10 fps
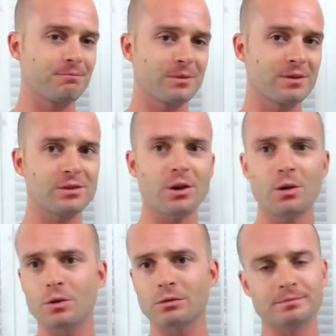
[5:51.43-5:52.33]

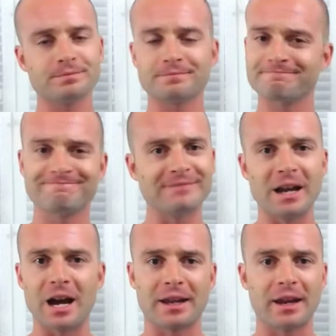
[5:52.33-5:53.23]
So
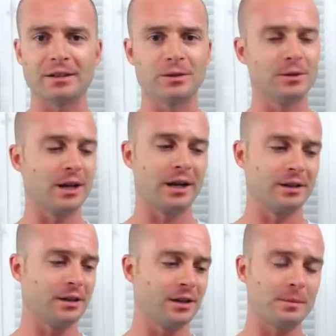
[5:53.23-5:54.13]
yeah, I can't do it
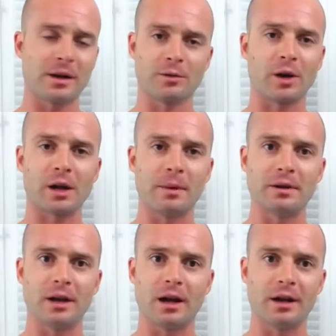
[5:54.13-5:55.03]
on. I'm not gonna recommend
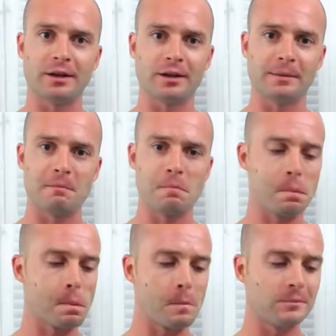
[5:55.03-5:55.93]
it on
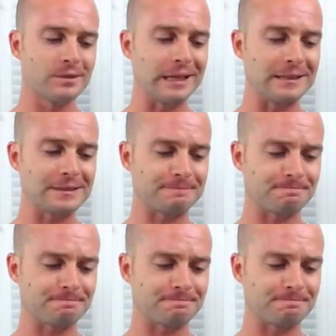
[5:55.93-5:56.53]
taste.